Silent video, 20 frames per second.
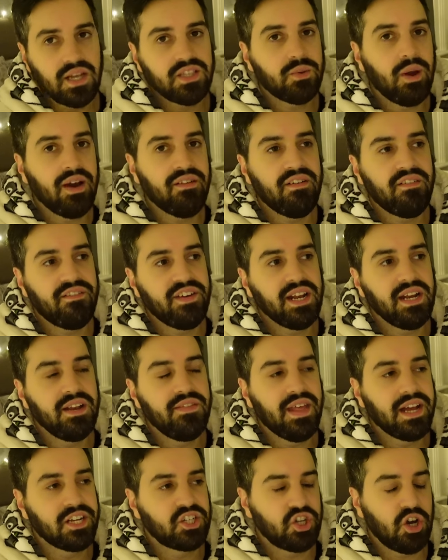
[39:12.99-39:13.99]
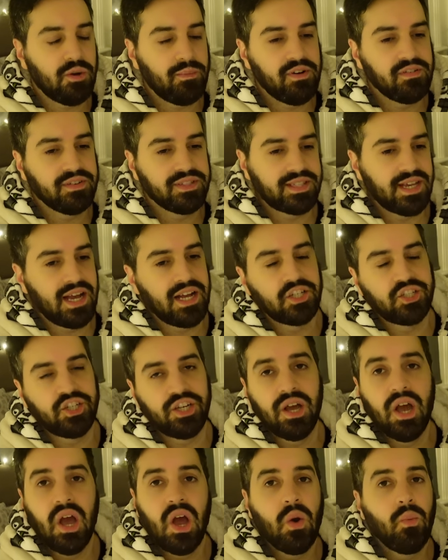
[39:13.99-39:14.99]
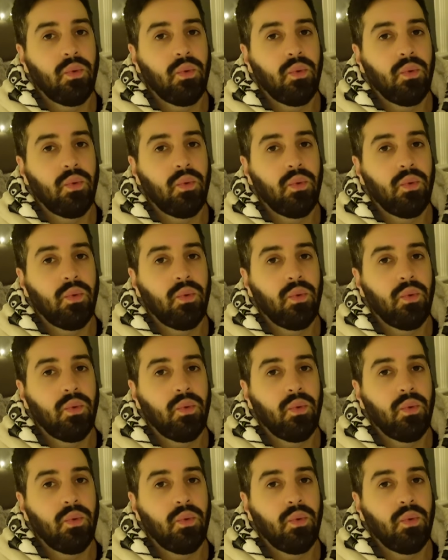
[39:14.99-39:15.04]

So I have a feeling that Chopper and Sanji